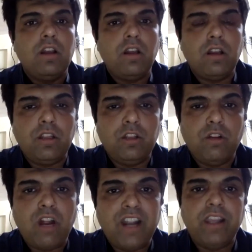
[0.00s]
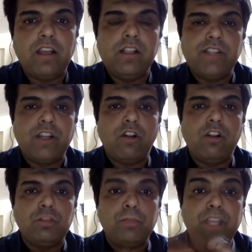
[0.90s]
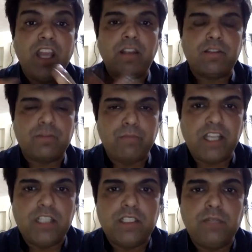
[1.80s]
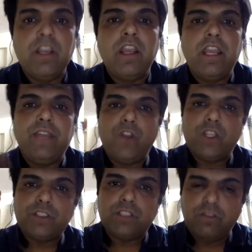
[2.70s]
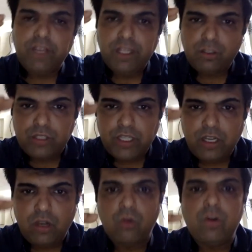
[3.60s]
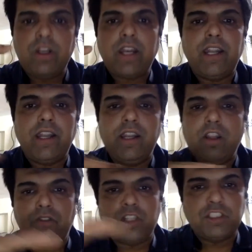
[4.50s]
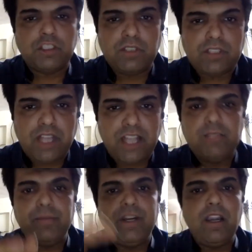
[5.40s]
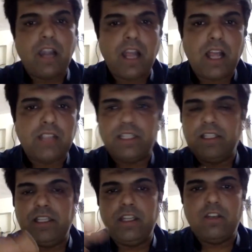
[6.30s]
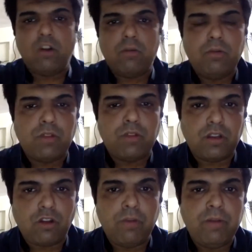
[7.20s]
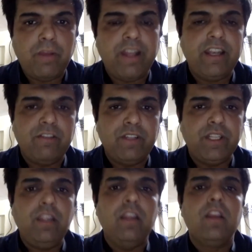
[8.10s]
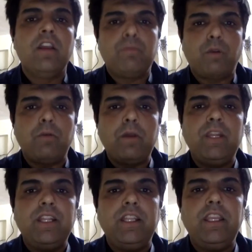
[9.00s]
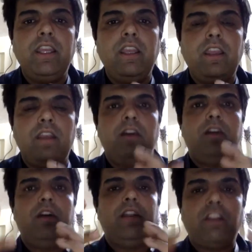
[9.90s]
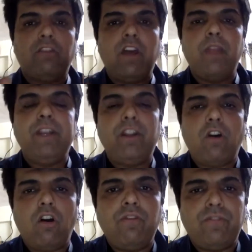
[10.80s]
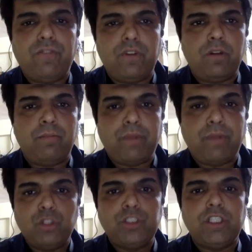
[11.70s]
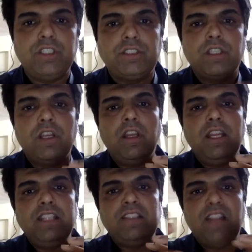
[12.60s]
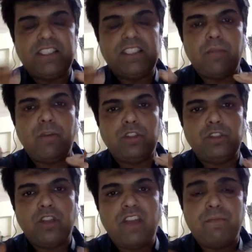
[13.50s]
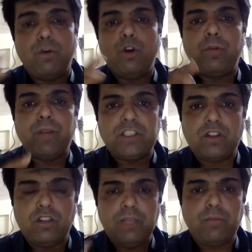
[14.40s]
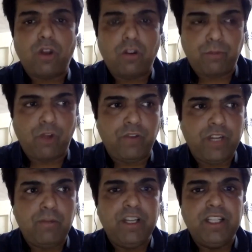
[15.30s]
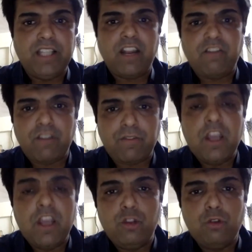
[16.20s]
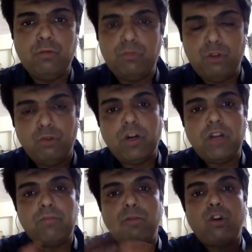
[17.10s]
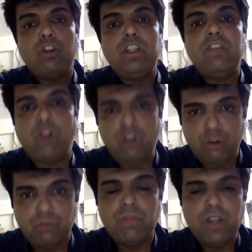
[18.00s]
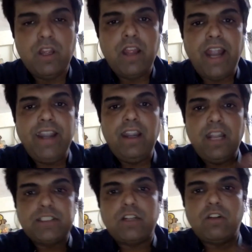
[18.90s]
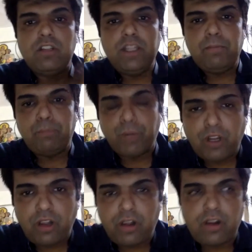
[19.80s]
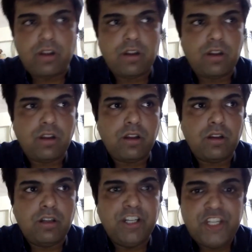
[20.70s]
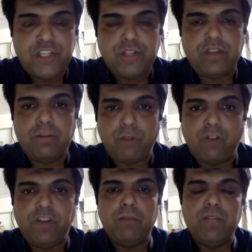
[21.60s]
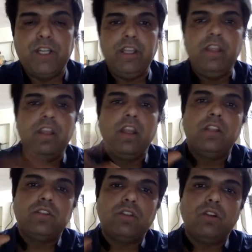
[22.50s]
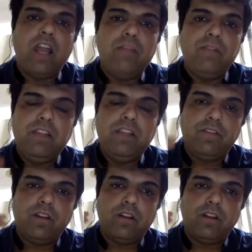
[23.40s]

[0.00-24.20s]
articles and all those PR mechanisms. If you are serving to the lower category of customers like the middle class and the normal common man and everything, probably the requirement of promotions is lesser because you have more pressure on the profitability. There are you work more on the volume and lesser on the per dish profitability. So I believe